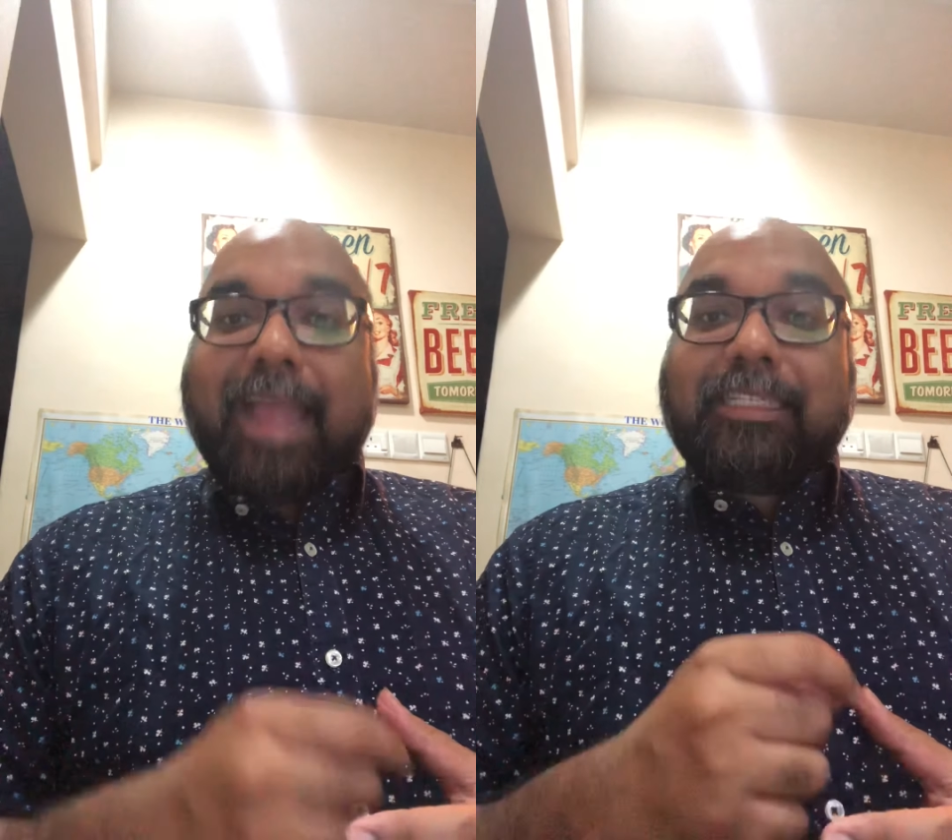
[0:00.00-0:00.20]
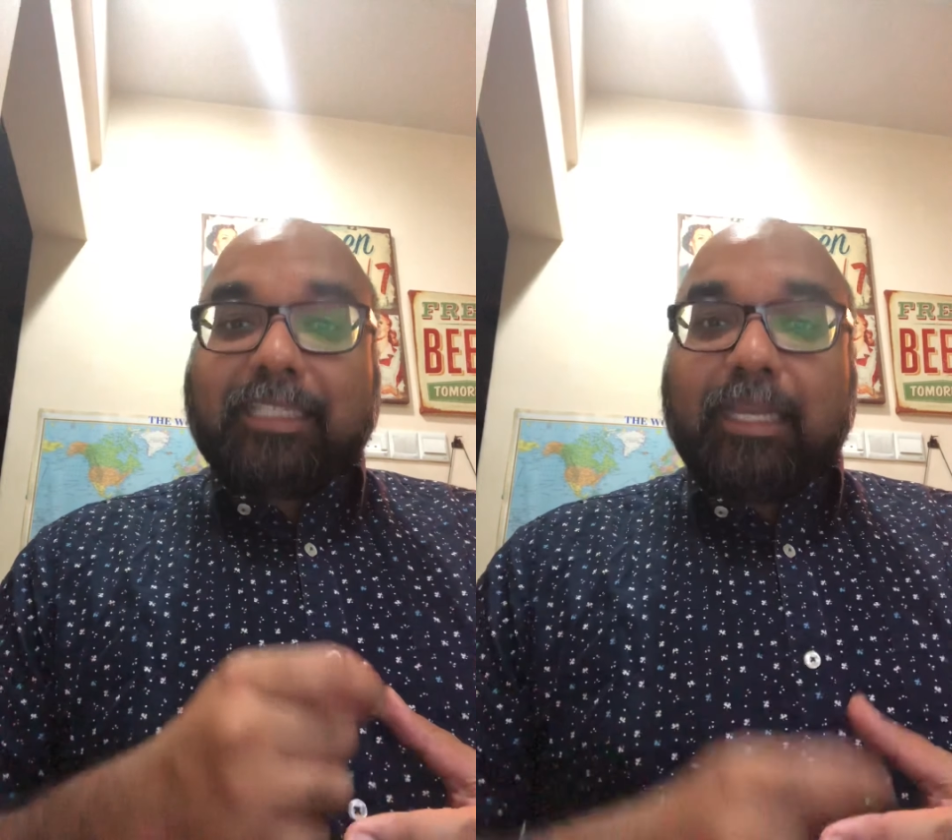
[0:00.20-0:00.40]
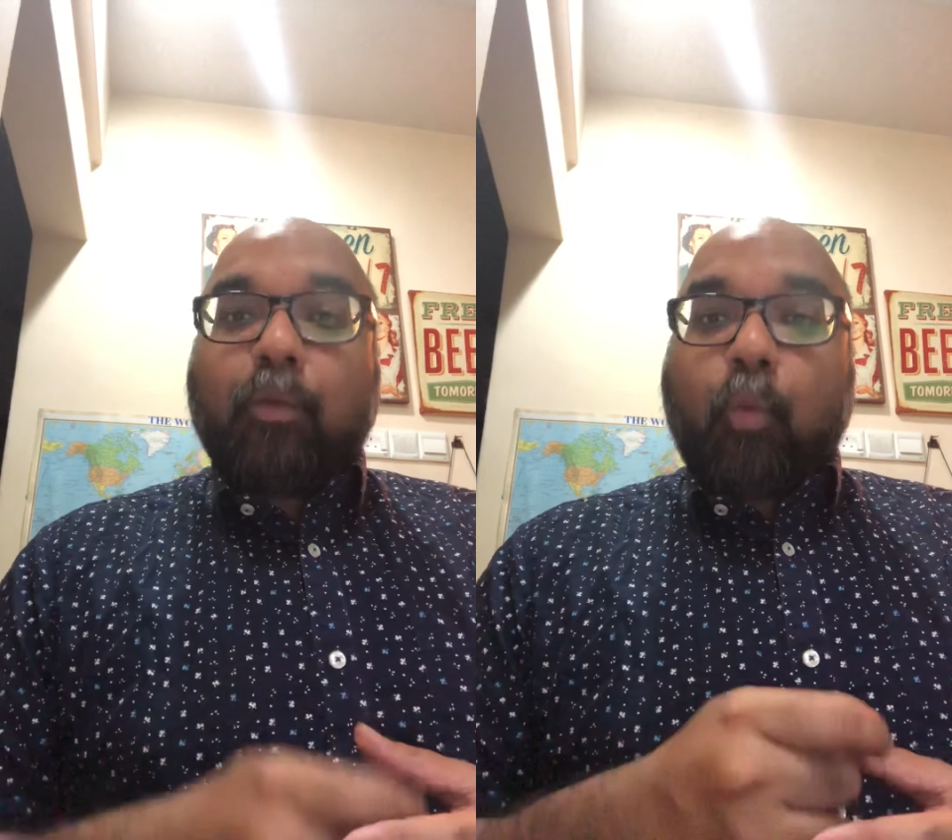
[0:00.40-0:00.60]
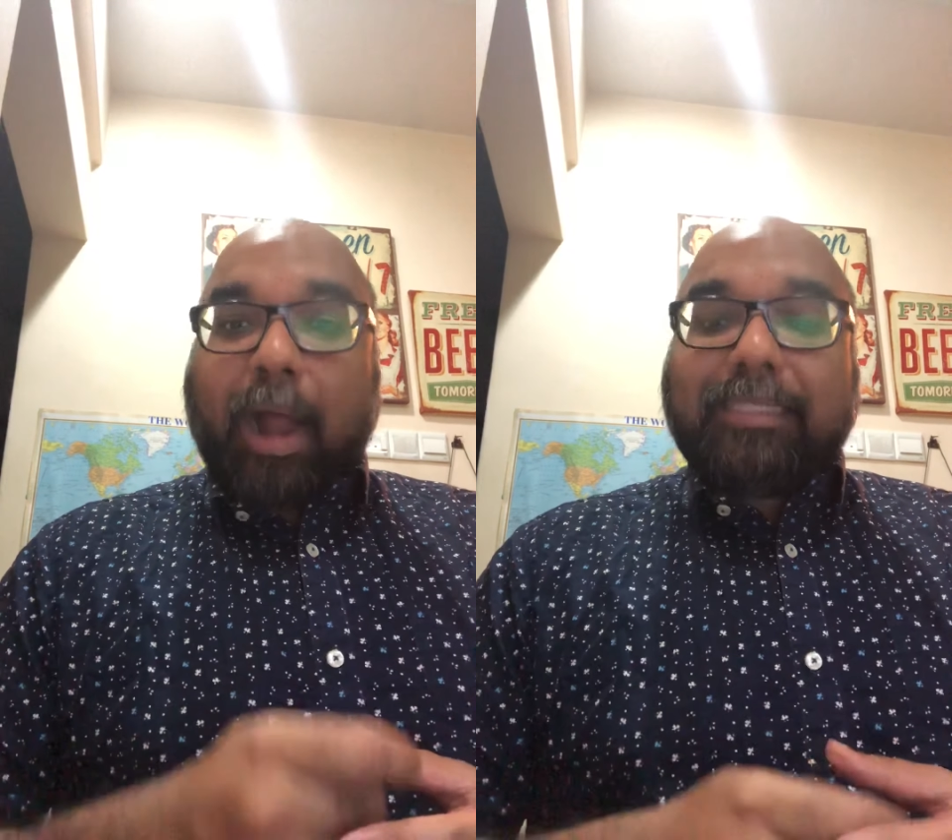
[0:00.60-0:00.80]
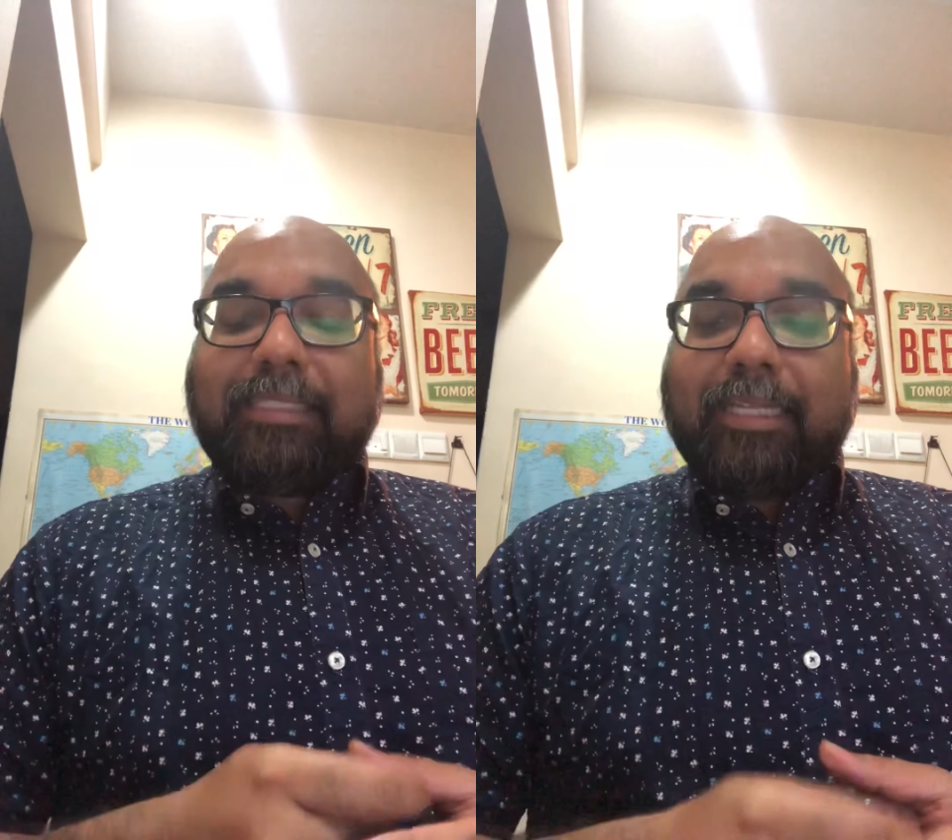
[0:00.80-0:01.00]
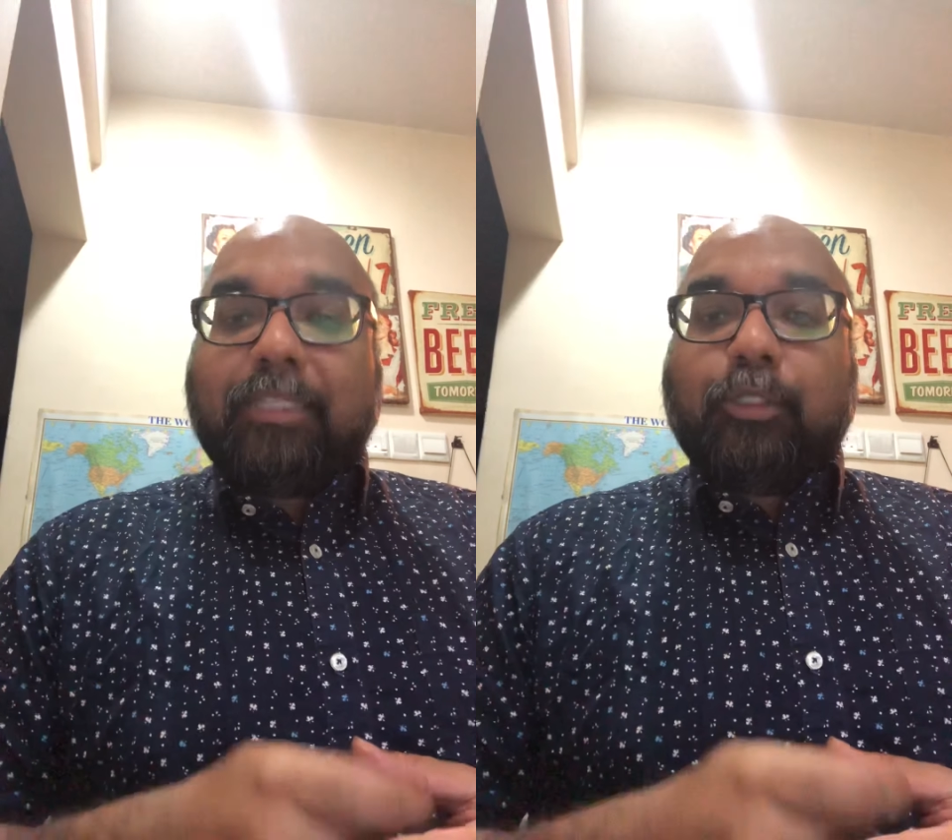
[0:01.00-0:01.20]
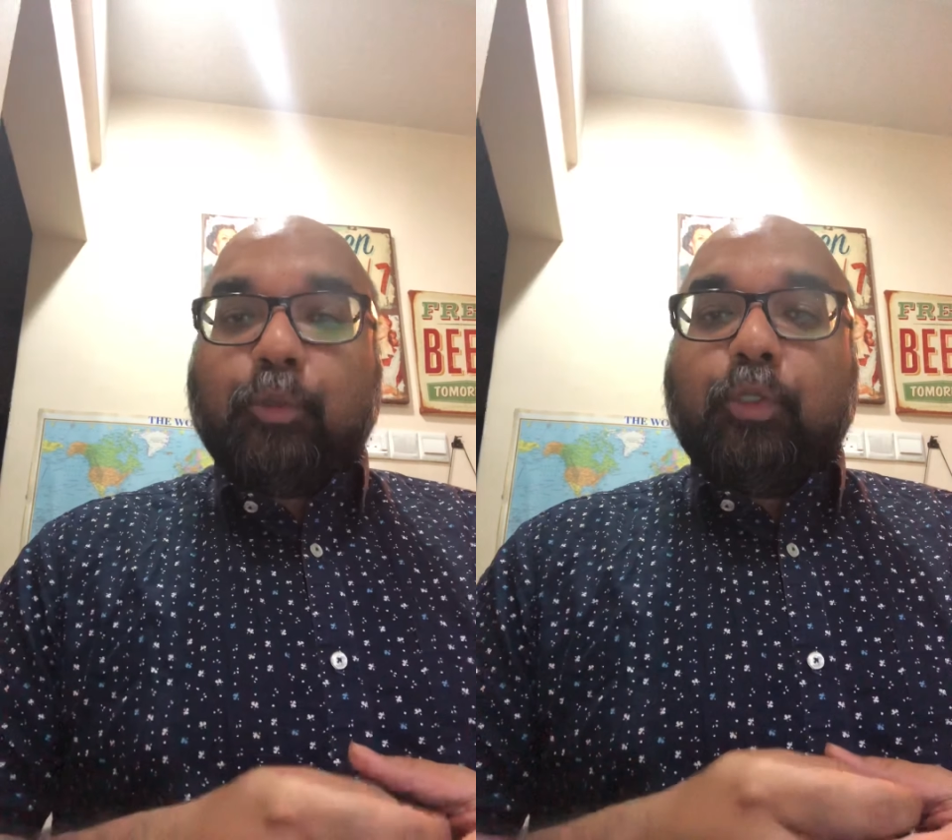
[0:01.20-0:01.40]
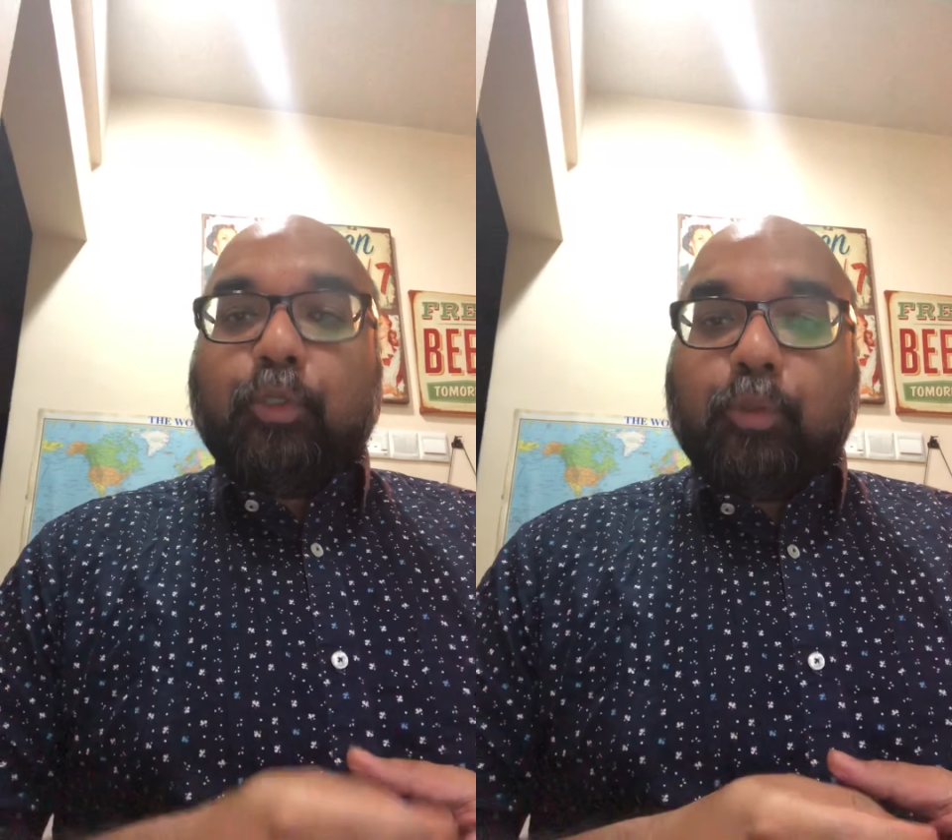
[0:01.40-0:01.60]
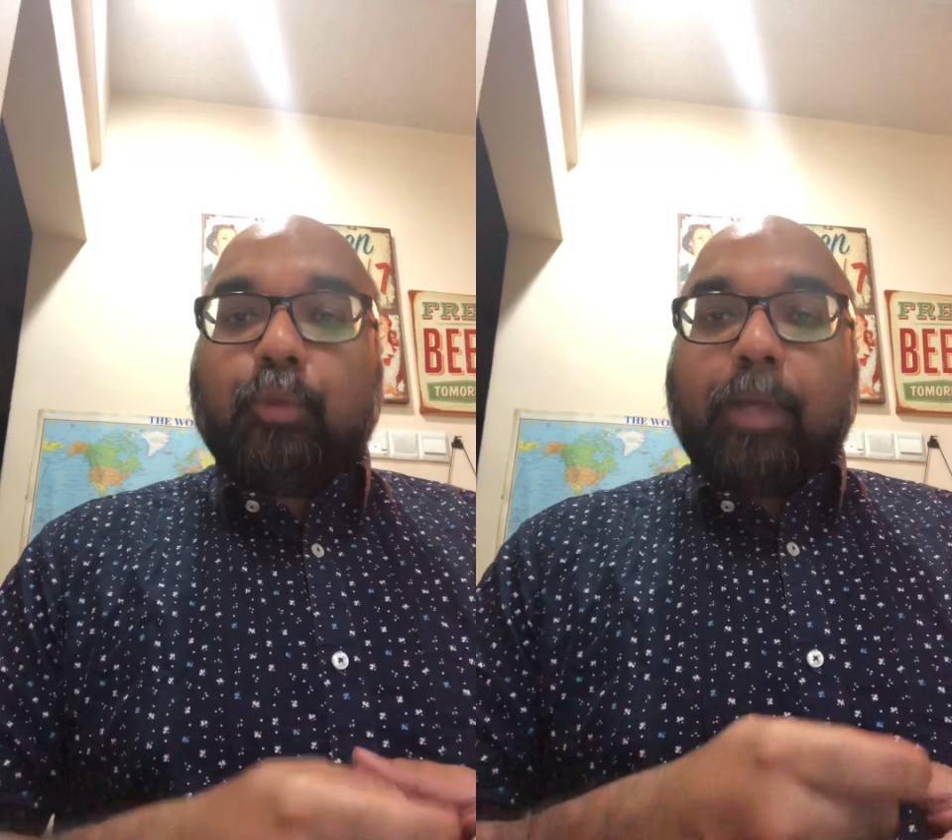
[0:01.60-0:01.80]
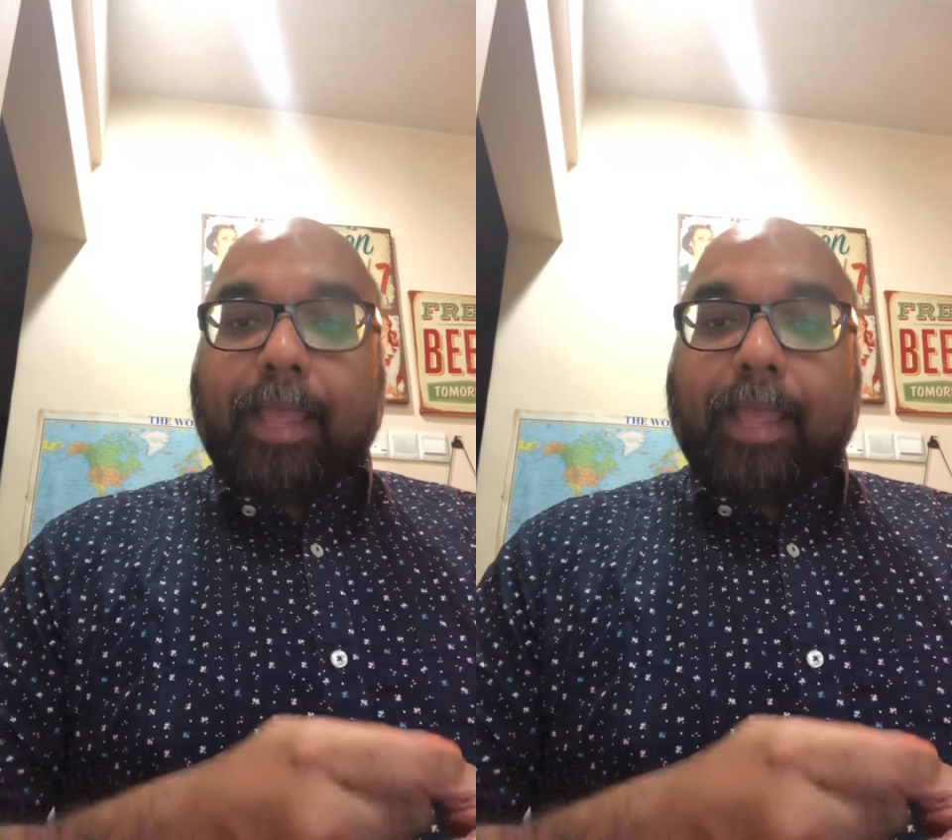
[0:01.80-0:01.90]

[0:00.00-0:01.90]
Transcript: actually wanting to do